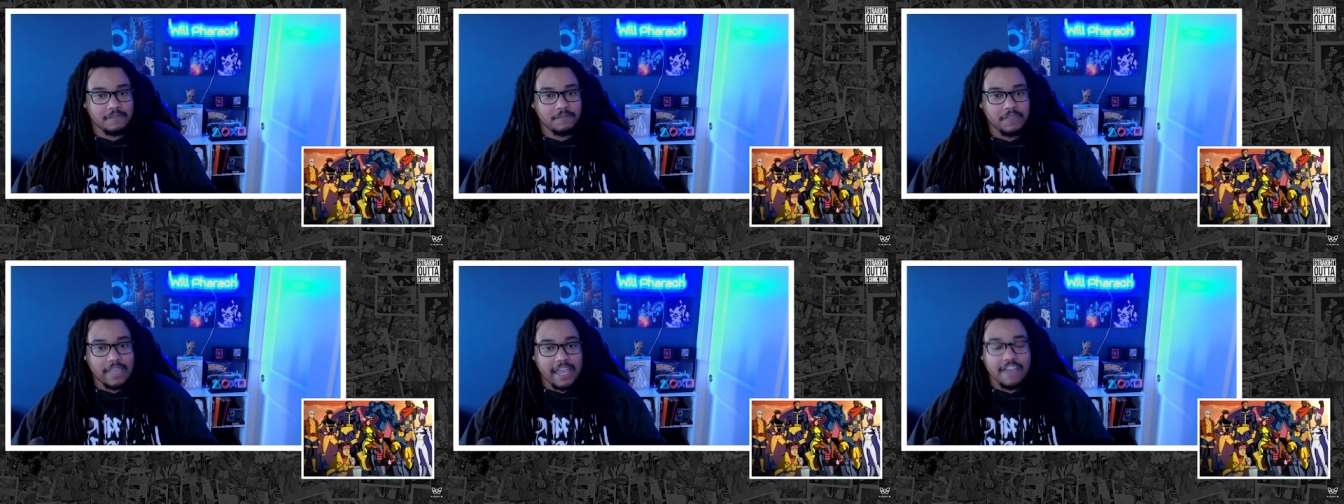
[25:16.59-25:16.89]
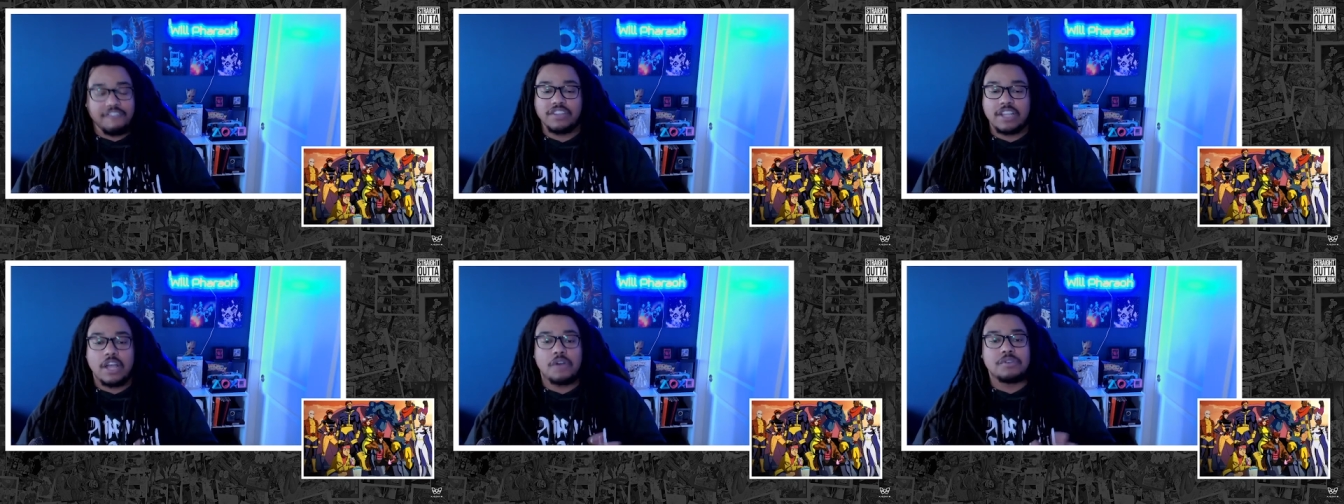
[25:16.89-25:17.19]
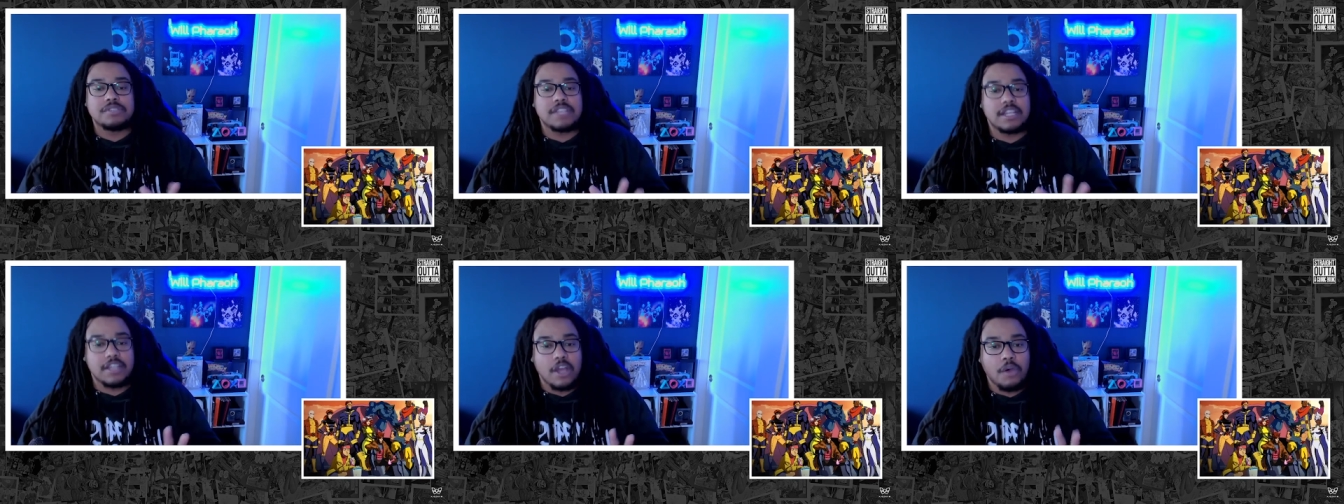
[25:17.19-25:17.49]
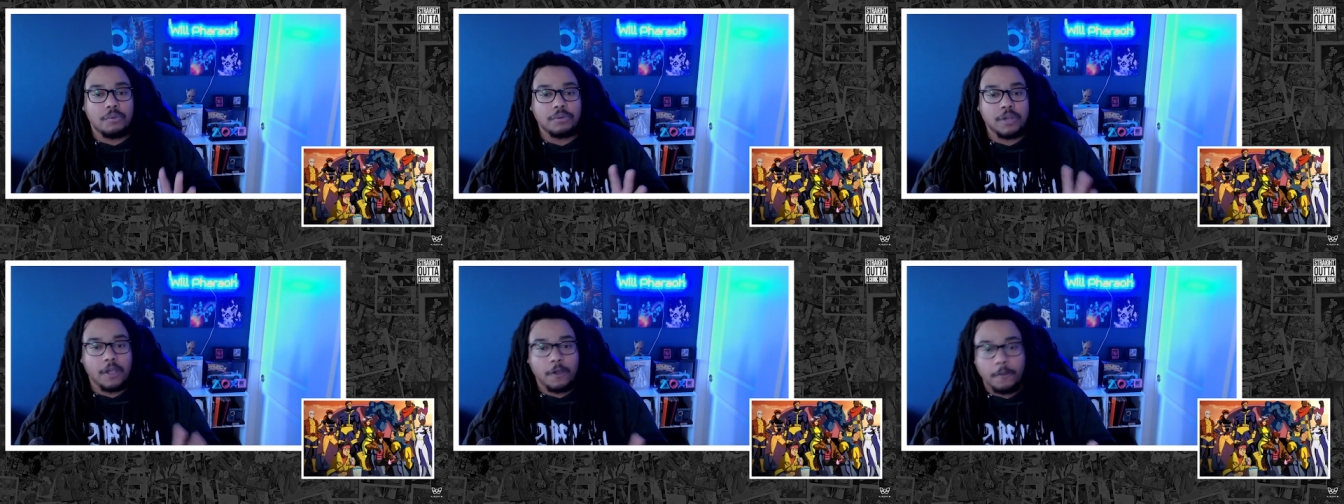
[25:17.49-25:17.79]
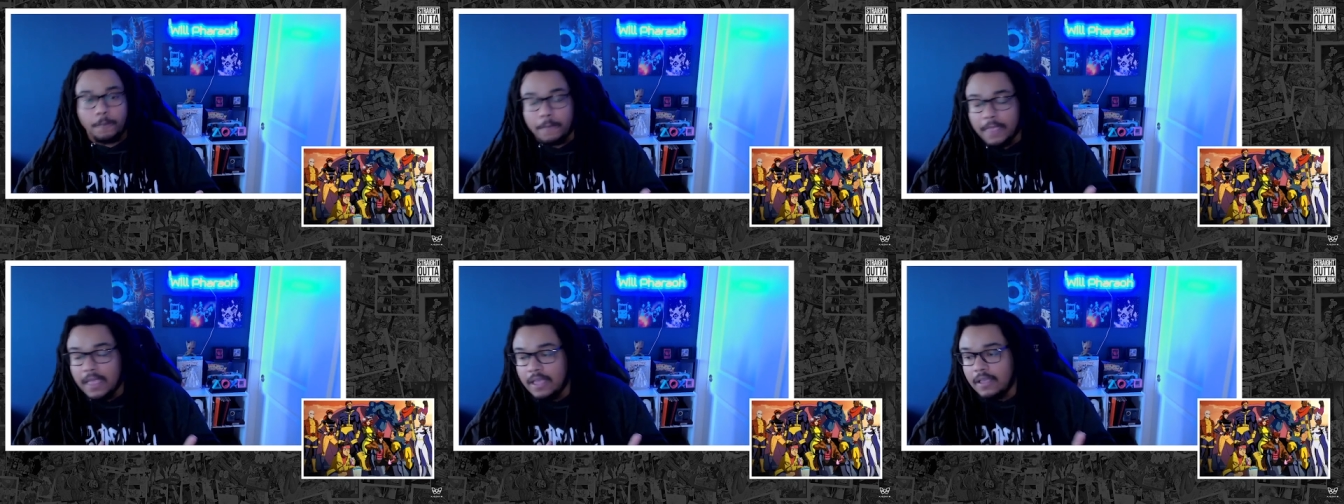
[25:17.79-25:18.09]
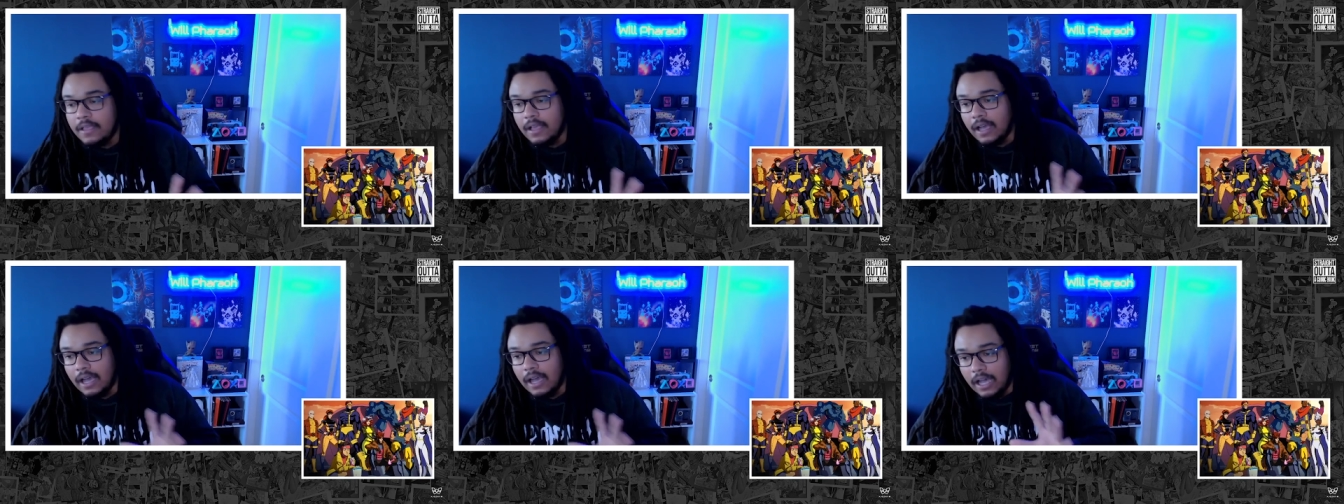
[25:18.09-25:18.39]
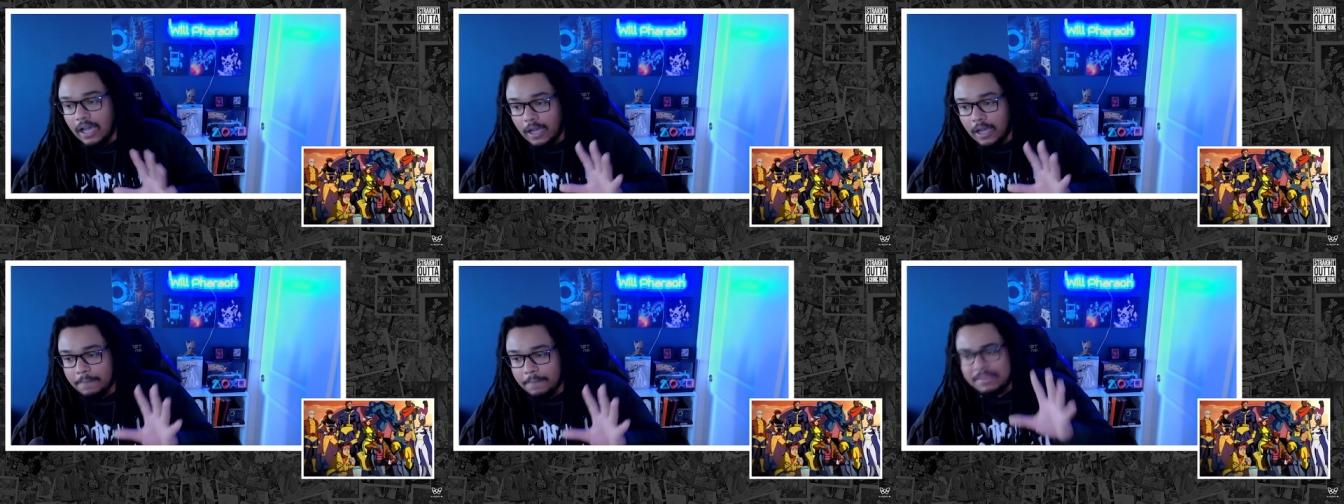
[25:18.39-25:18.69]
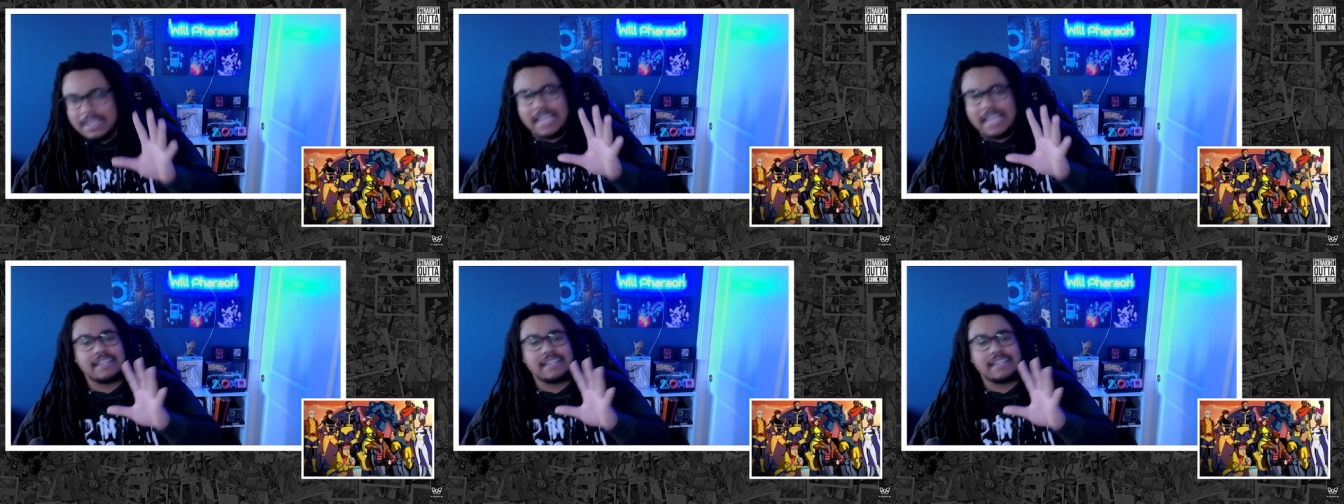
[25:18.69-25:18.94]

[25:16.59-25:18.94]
And for those that don't know, they